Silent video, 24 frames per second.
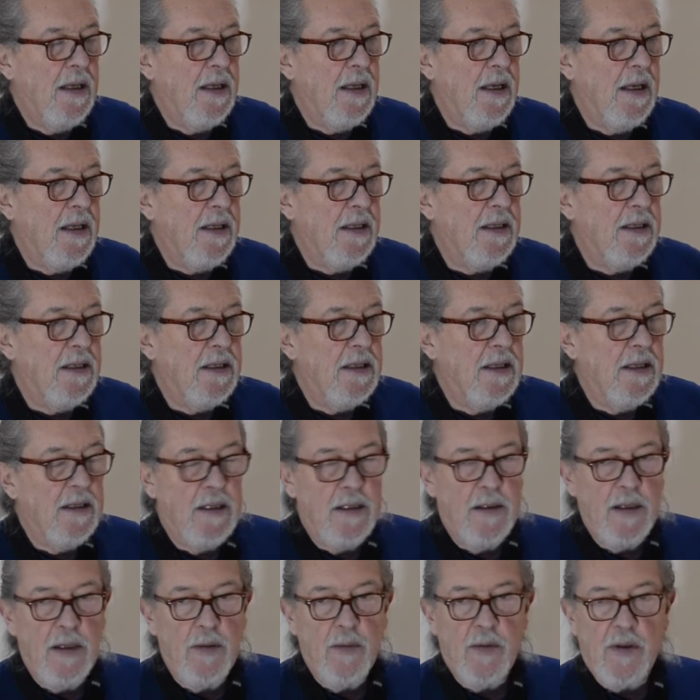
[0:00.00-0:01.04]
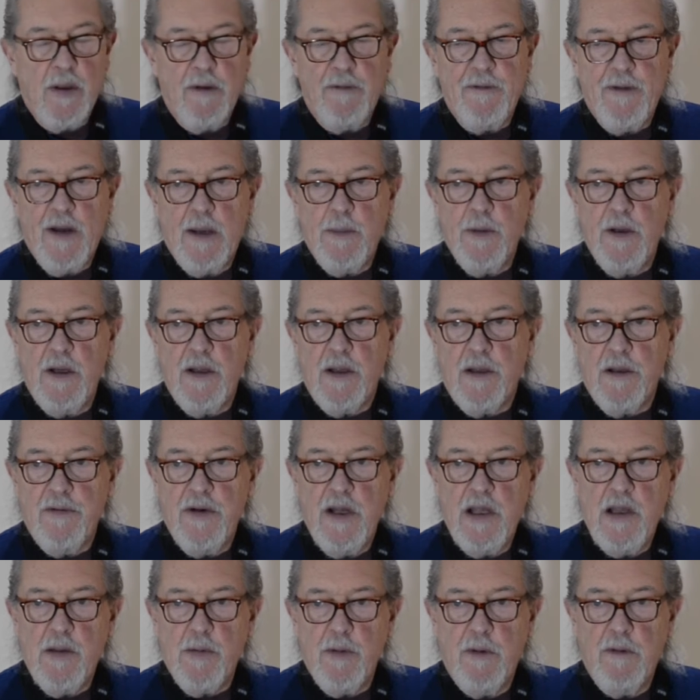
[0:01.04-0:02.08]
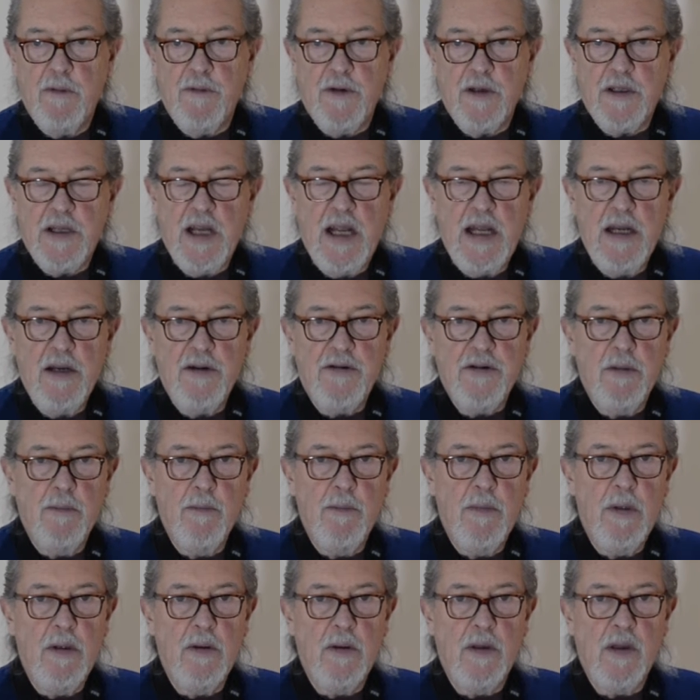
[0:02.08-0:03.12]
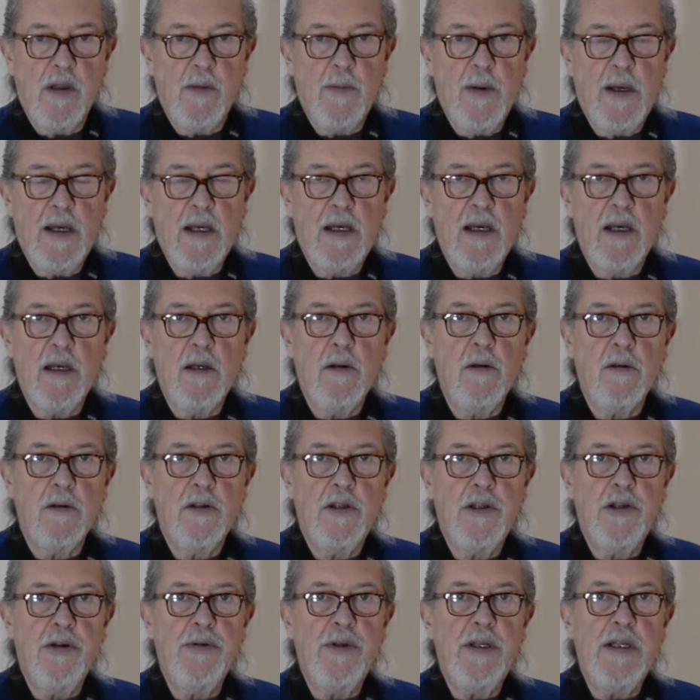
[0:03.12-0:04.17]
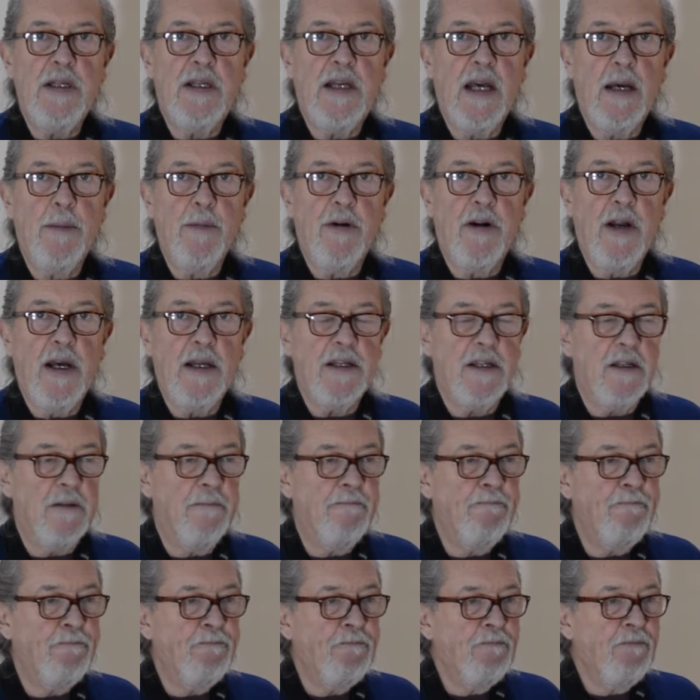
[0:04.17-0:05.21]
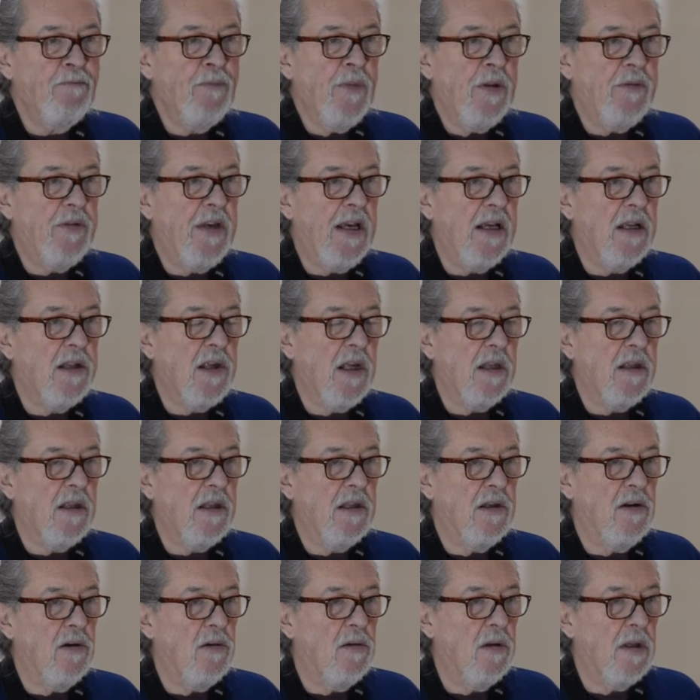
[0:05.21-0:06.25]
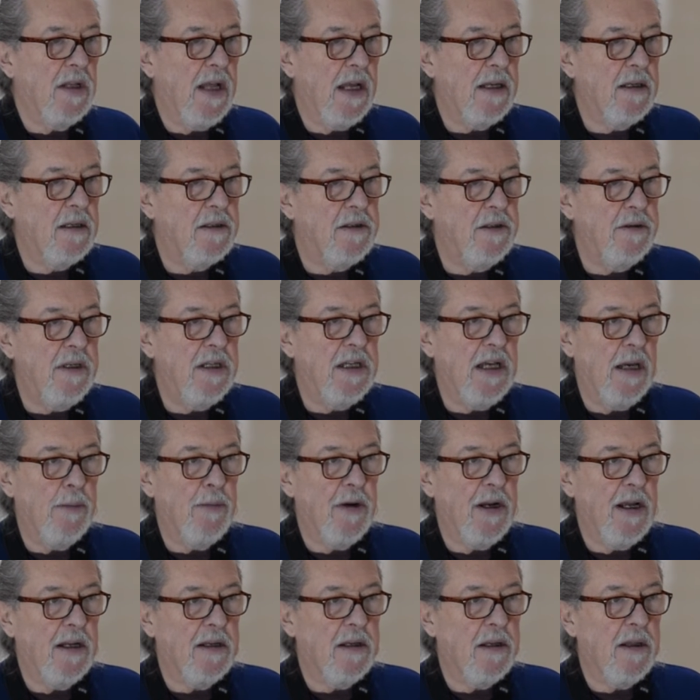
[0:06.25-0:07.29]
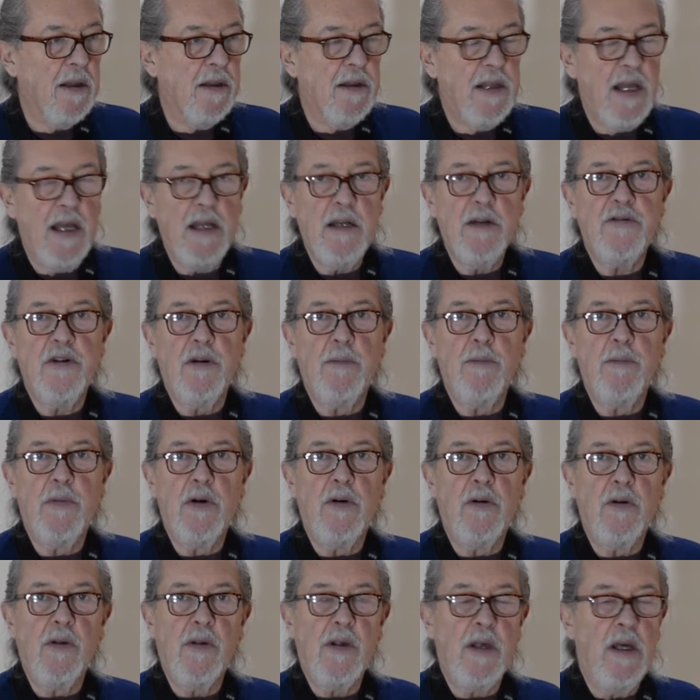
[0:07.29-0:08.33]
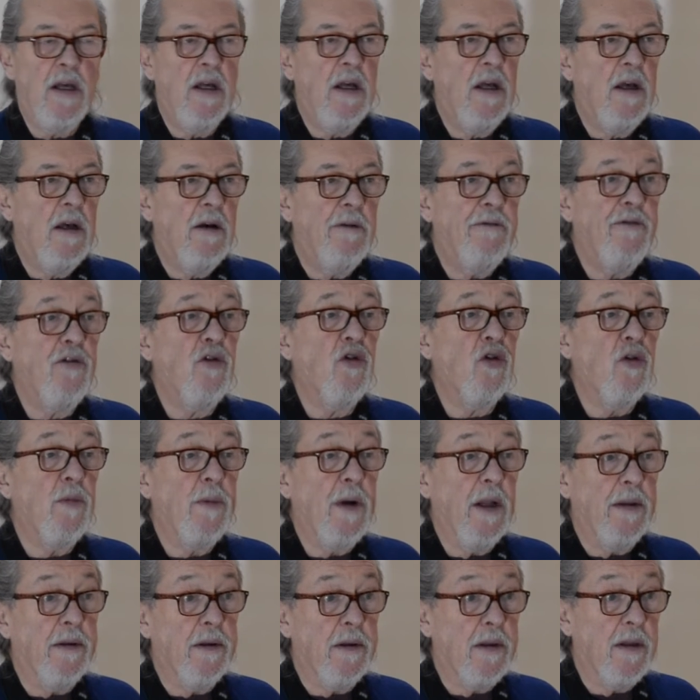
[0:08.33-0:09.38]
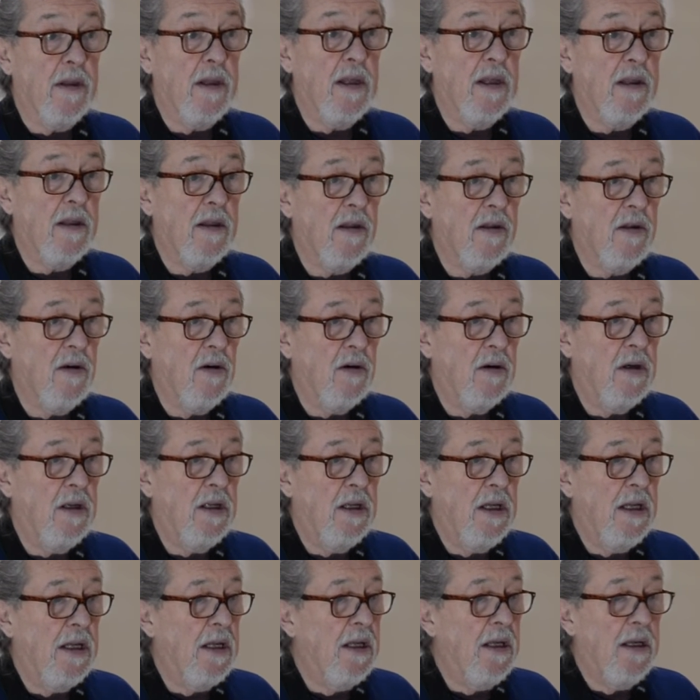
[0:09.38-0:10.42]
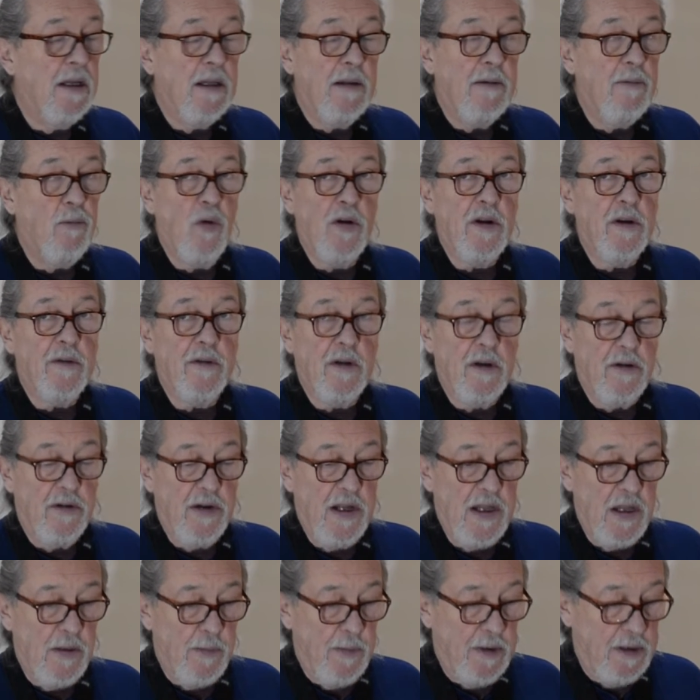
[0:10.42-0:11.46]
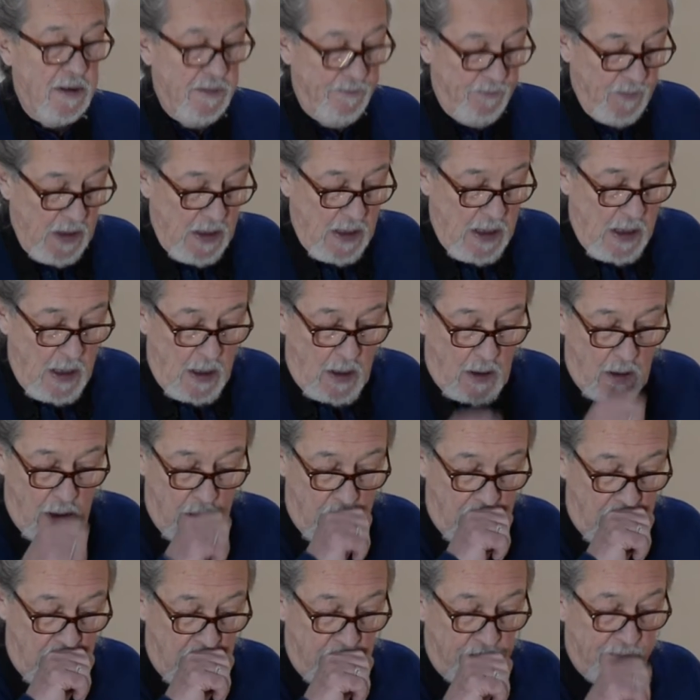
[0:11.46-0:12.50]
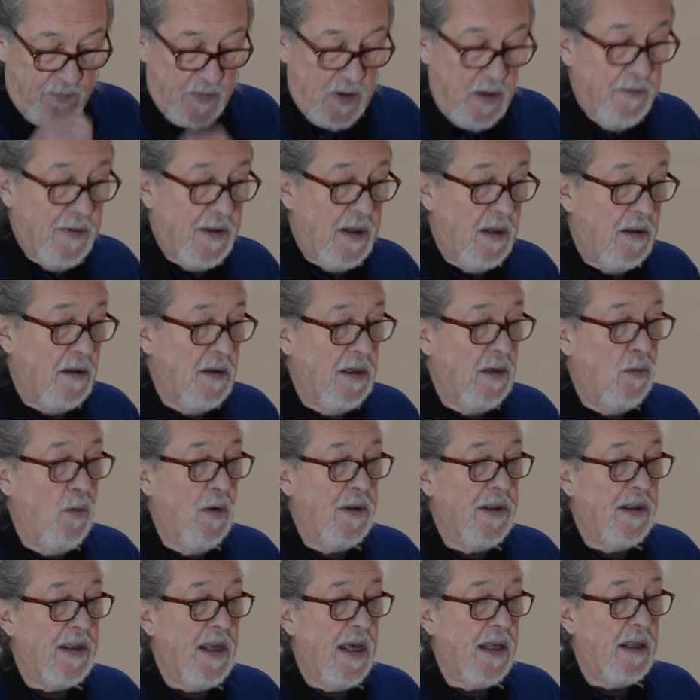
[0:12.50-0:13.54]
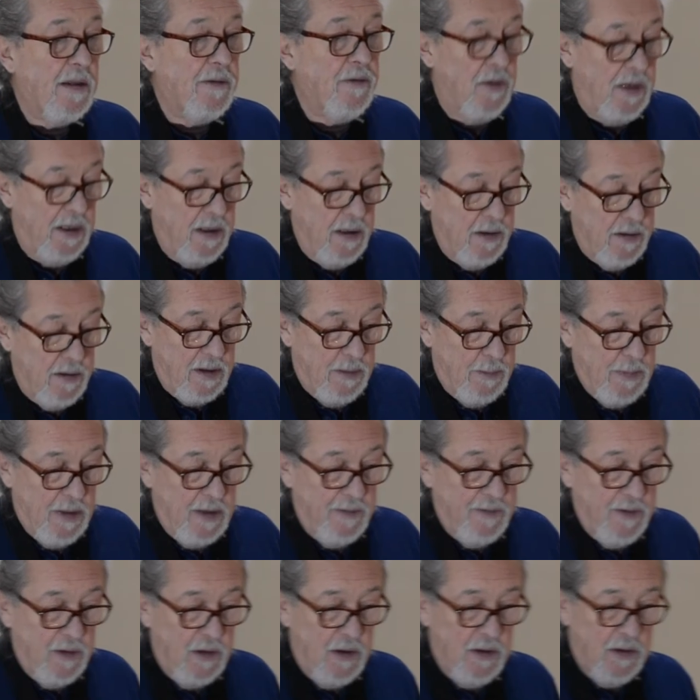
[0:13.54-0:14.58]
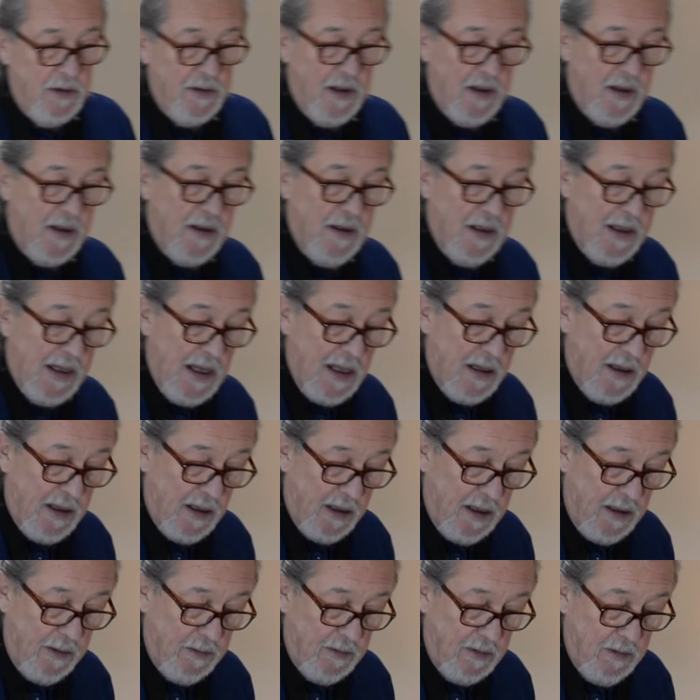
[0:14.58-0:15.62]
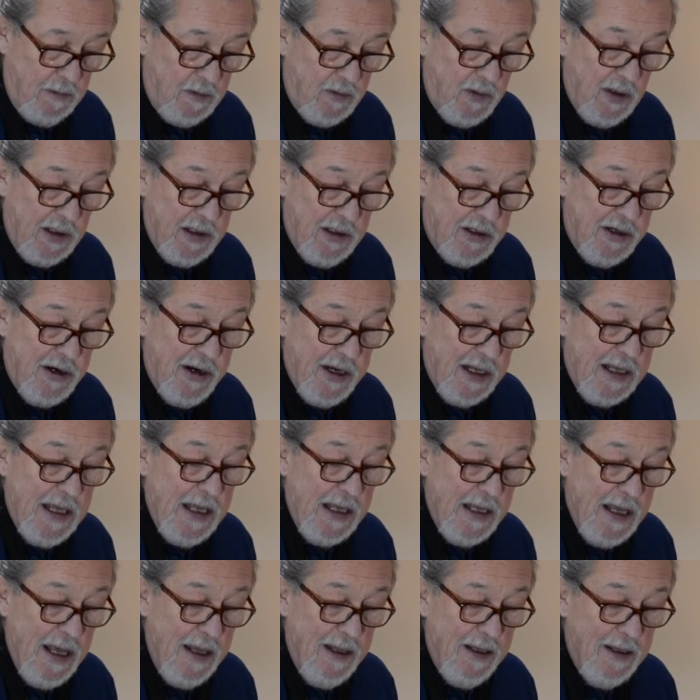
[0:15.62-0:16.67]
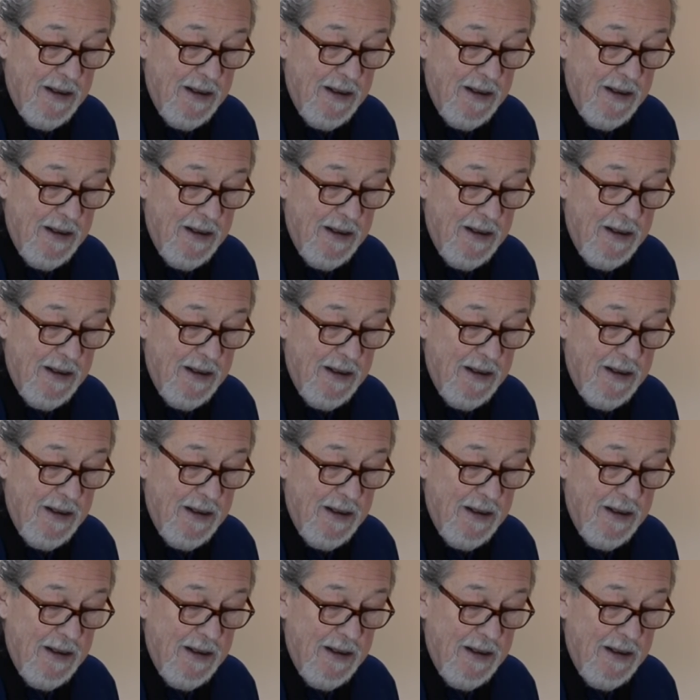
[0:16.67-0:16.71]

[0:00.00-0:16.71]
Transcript: And it was a fabulous arrangement for 10 trombones by a guy called Tutti Camerata. If you get a chance to Google that, Tutti Camerata's 10 trombones, 4 brothers, that's the song. Wonderful arrangement. Obviously there's only one saxophone here, I'm going to go at this. It's actually quite tricky.